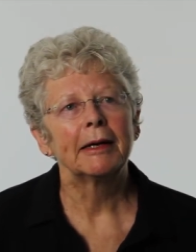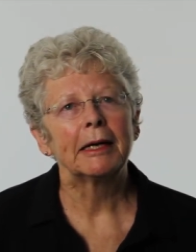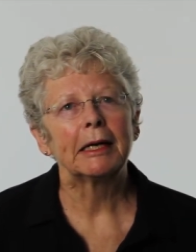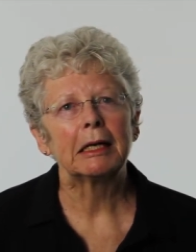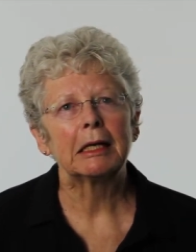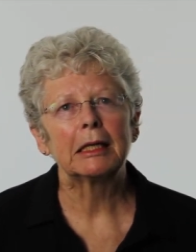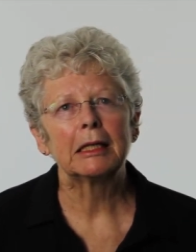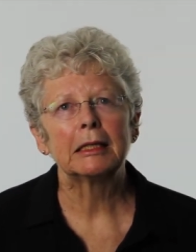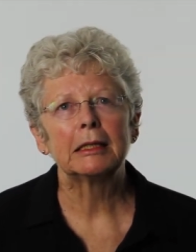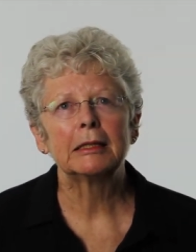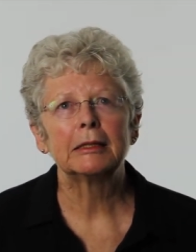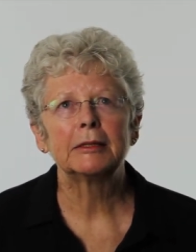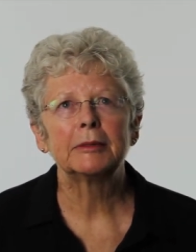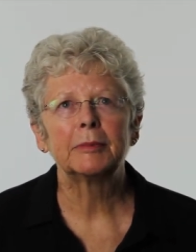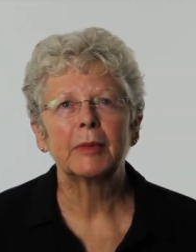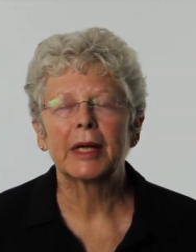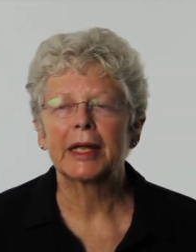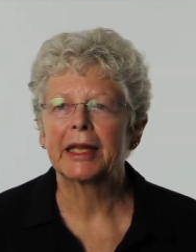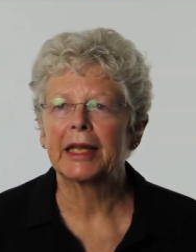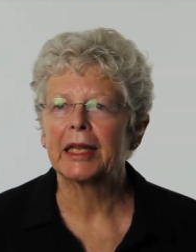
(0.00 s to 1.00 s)

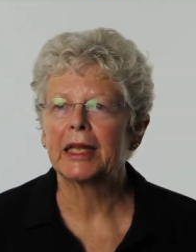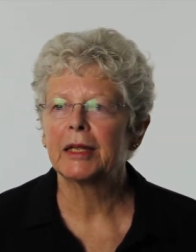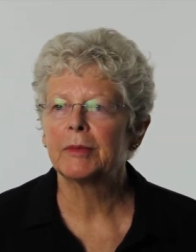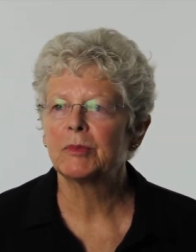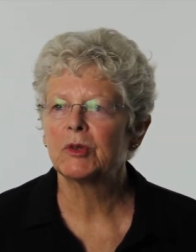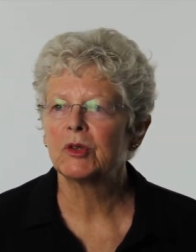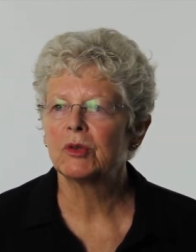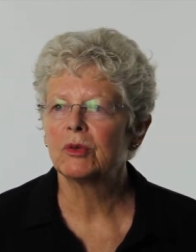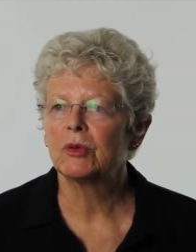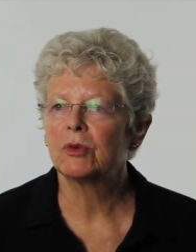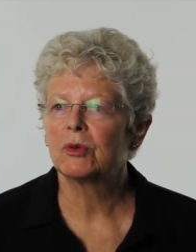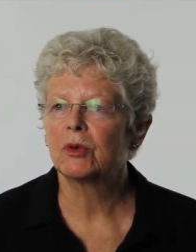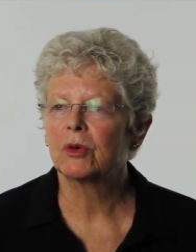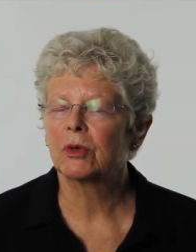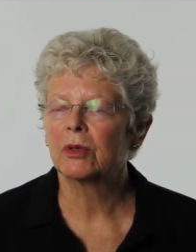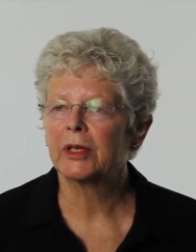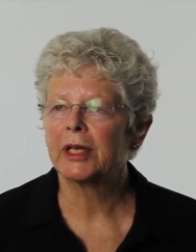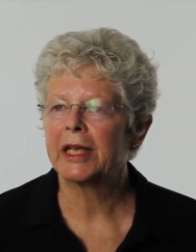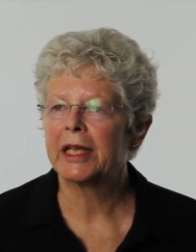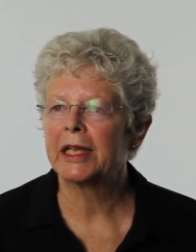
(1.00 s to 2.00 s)
Um, I came to
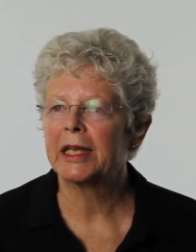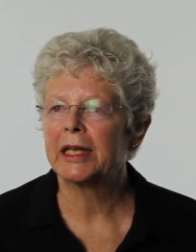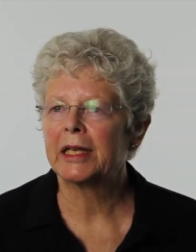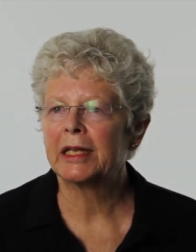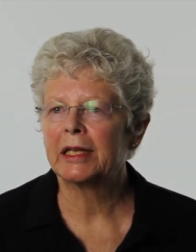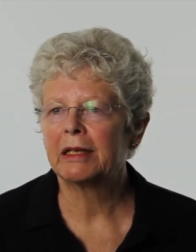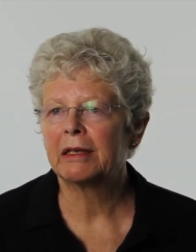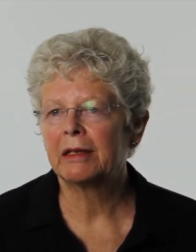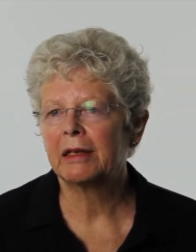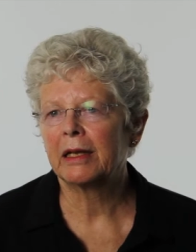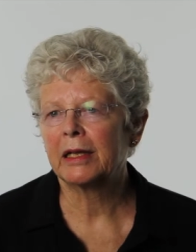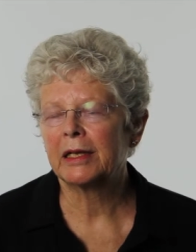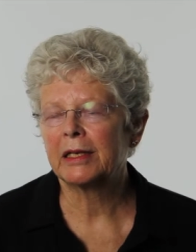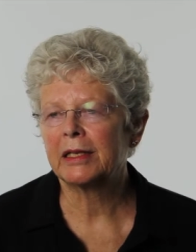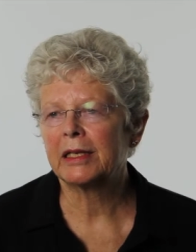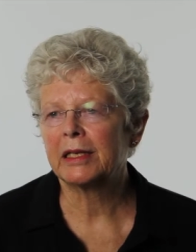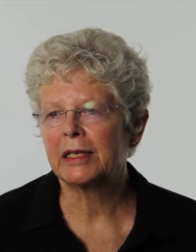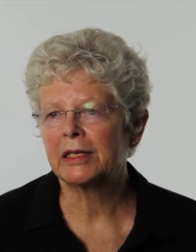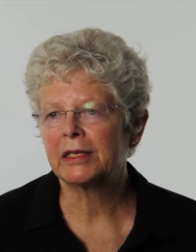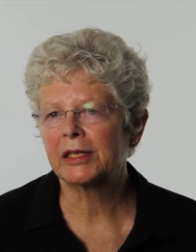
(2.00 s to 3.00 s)
Coeur d'Alene in
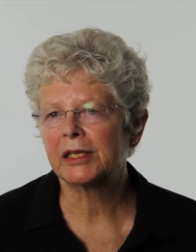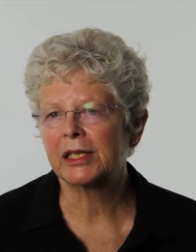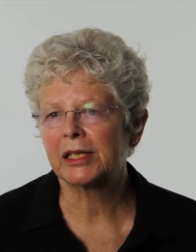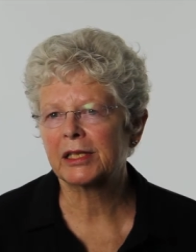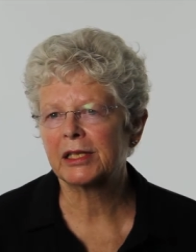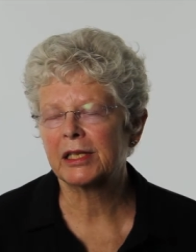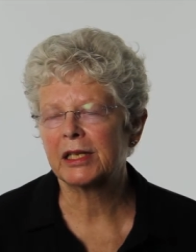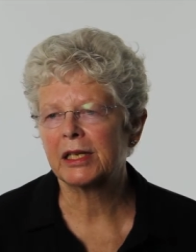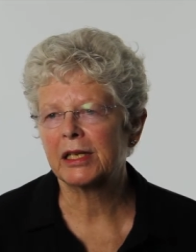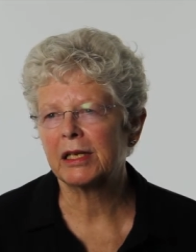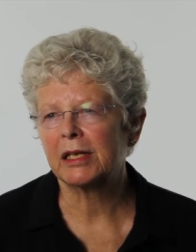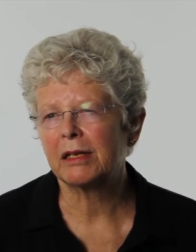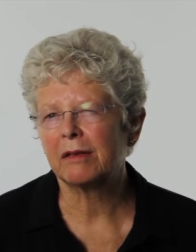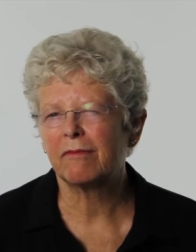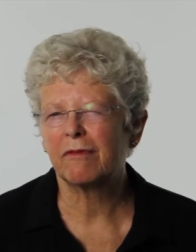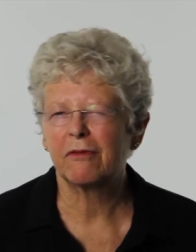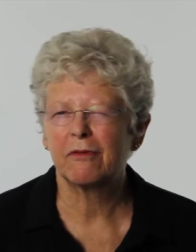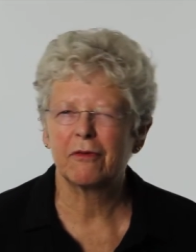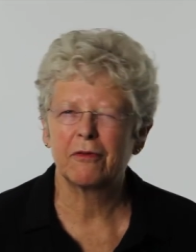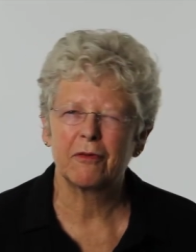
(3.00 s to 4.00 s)

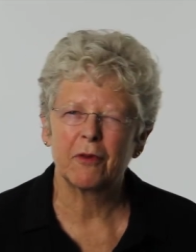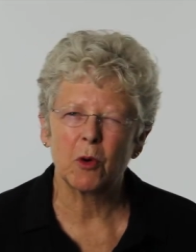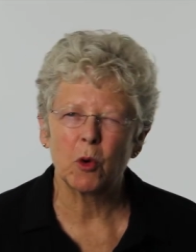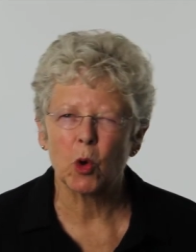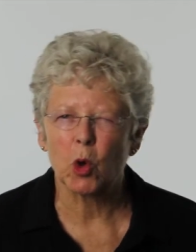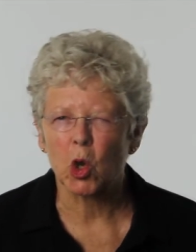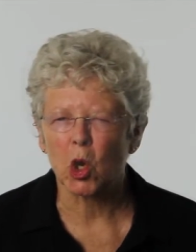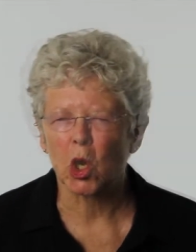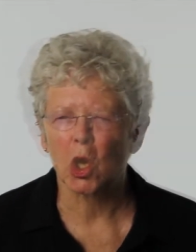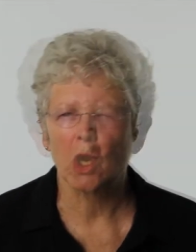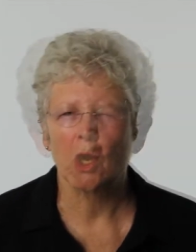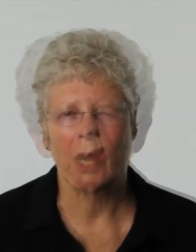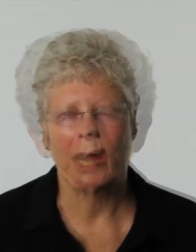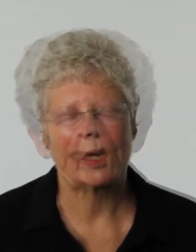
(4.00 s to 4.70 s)
1964.